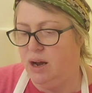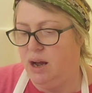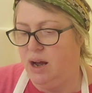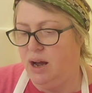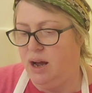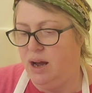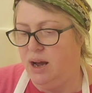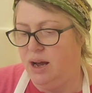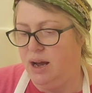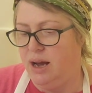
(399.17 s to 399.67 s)

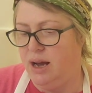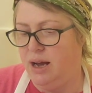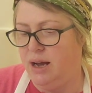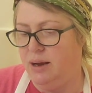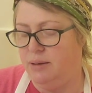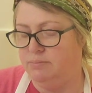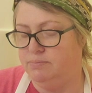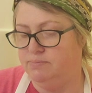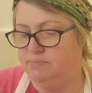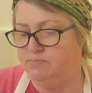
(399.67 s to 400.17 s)

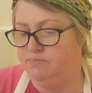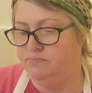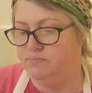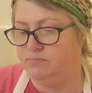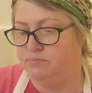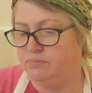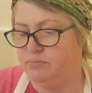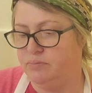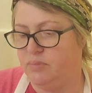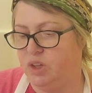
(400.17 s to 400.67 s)
Um,
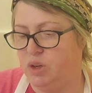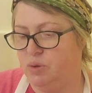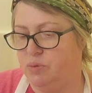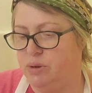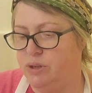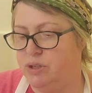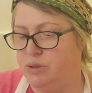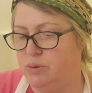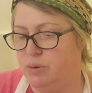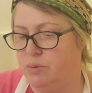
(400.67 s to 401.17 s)

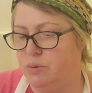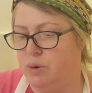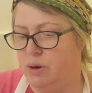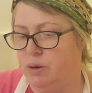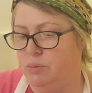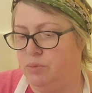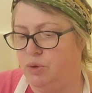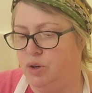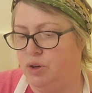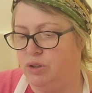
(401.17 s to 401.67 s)
rinse with
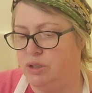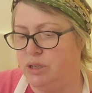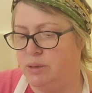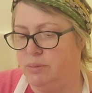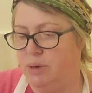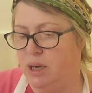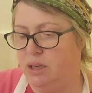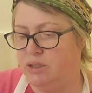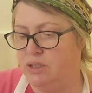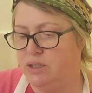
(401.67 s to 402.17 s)
warm water,
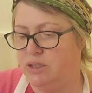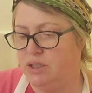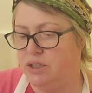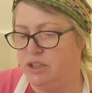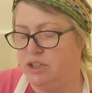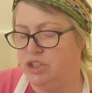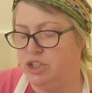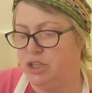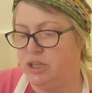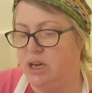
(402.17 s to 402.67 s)
mild
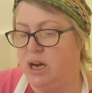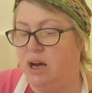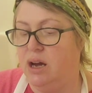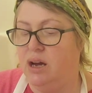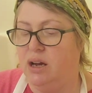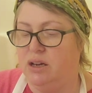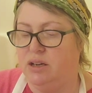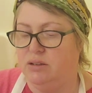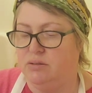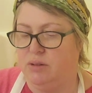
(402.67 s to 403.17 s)
detergent.
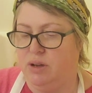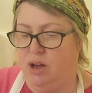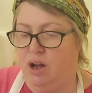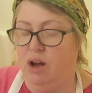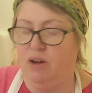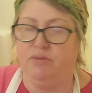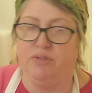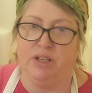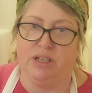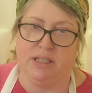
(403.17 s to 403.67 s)

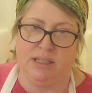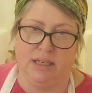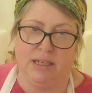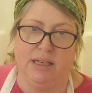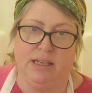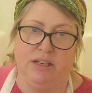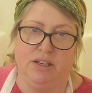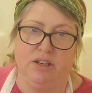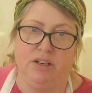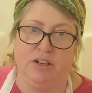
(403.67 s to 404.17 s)

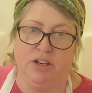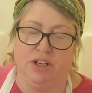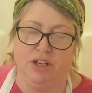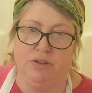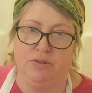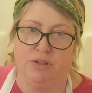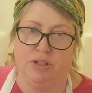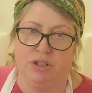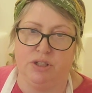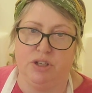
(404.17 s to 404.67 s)
Obviously, you're going to
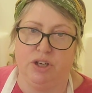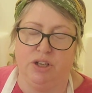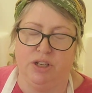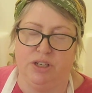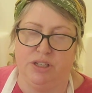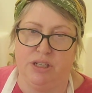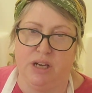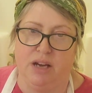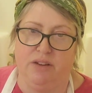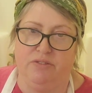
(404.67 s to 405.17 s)
use the
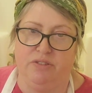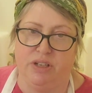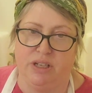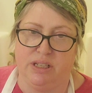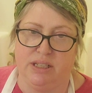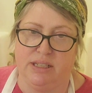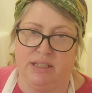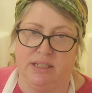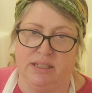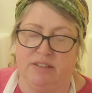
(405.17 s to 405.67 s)
colour dye
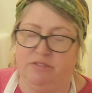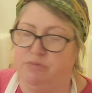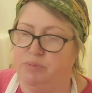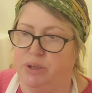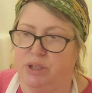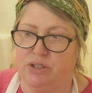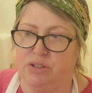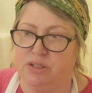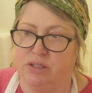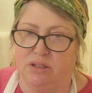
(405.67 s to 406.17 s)
fixative
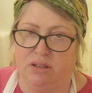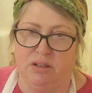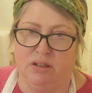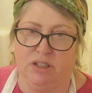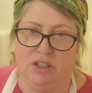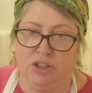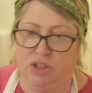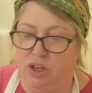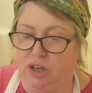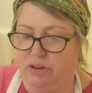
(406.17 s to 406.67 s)
because
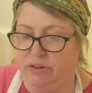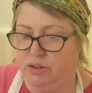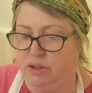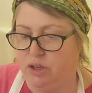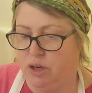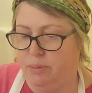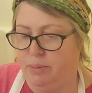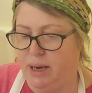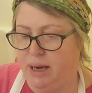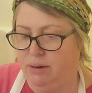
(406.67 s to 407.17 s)
your colour will
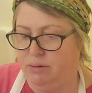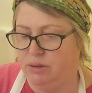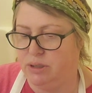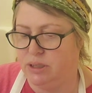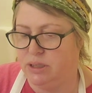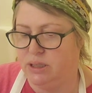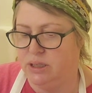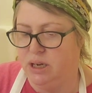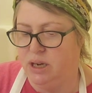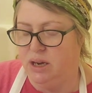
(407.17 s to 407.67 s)
come
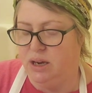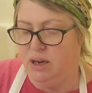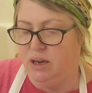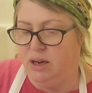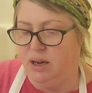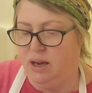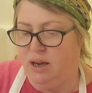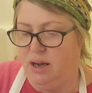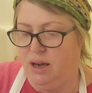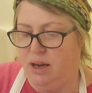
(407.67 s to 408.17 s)
out
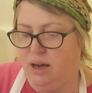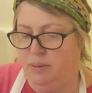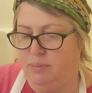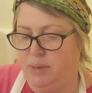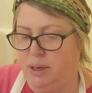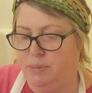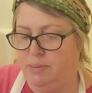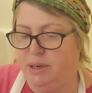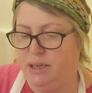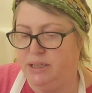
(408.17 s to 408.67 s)
um,
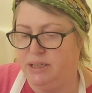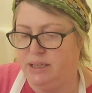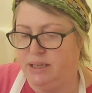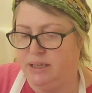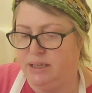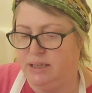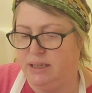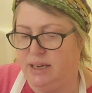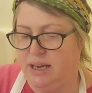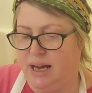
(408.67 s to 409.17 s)

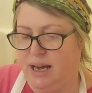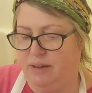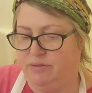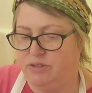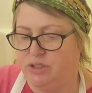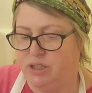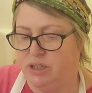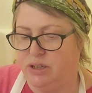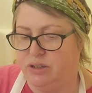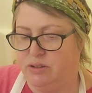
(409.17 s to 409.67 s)
immediately
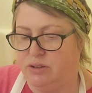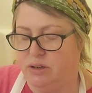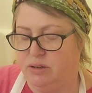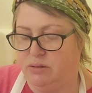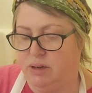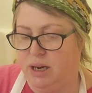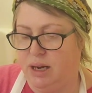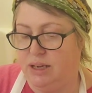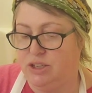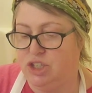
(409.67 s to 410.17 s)
after,
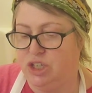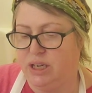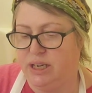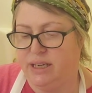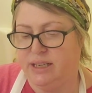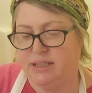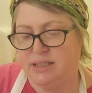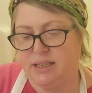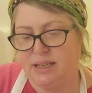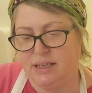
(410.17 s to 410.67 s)

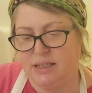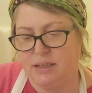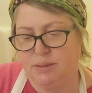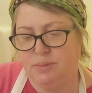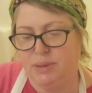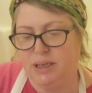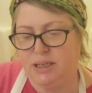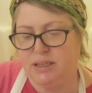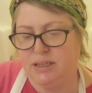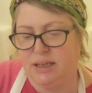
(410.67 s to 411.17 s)
actually it says
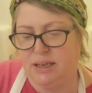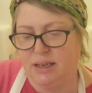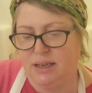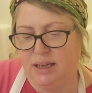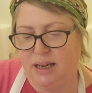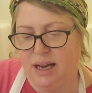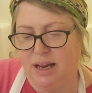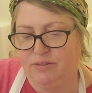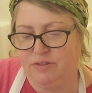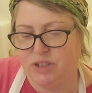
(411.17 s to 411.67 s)
immediately
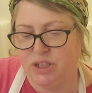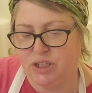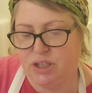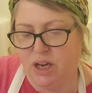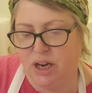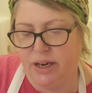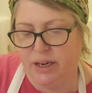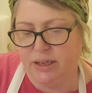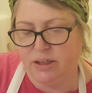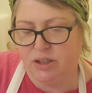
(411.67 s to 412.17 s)
after
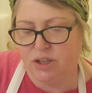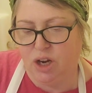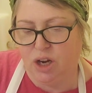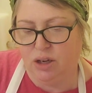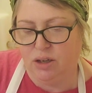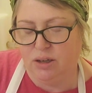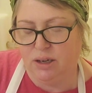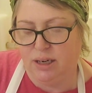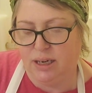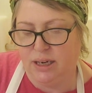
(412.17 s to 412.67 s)
dyeing
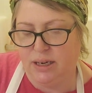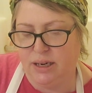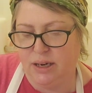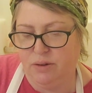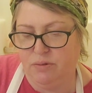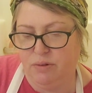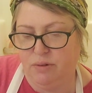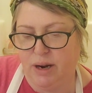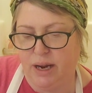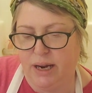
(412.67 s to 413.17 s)
cotton
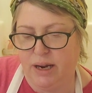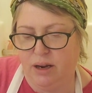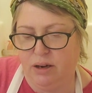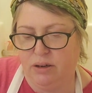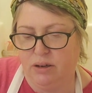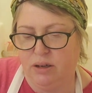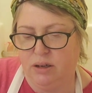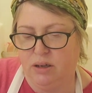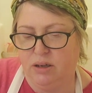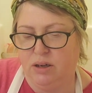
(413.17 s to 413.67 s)
linen,
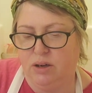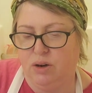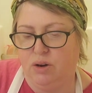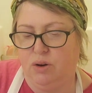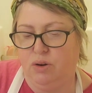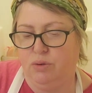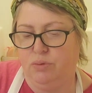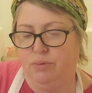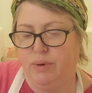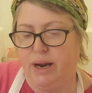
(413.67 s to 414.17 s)
rayon
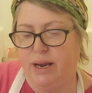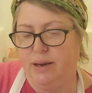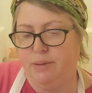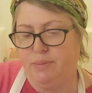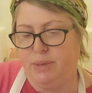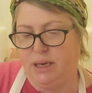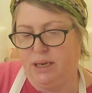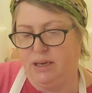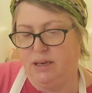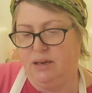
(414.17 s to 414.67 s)
or
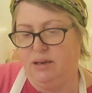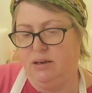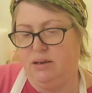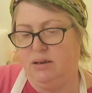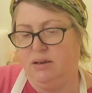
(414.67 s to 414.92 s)
ramie,